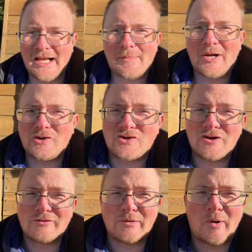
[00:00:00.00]
I might just
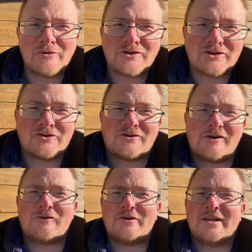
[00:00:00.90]
use the one to just
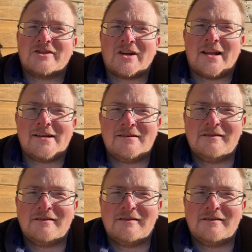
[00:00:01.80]
annoy you, shall I?